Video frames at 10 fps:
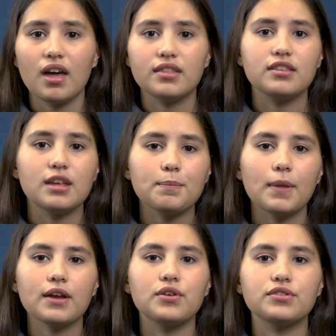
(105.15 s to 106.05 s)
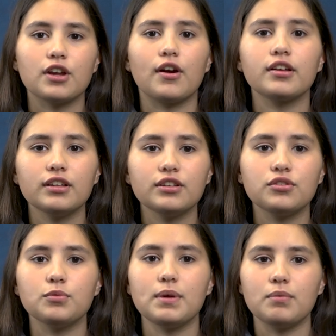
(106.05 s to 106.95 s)
The tip line goes directly
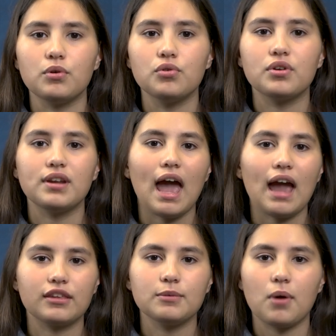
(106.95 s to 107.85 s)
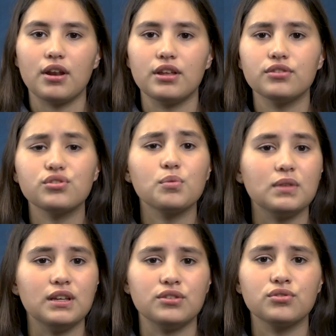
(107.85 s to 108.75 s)
to people who can act upon it, so
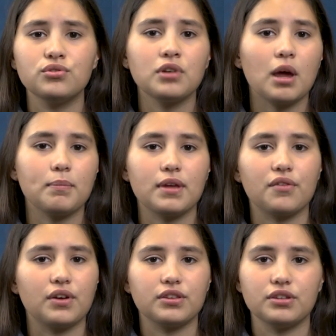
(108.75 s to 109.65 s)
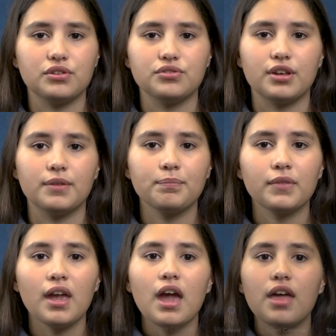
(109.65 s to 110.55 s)
please do not be afraid to use it.
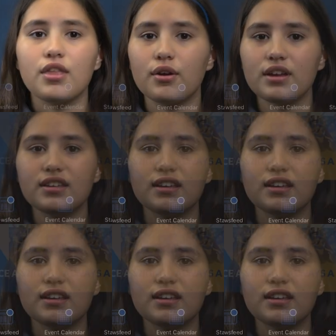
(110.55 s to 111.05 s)
There is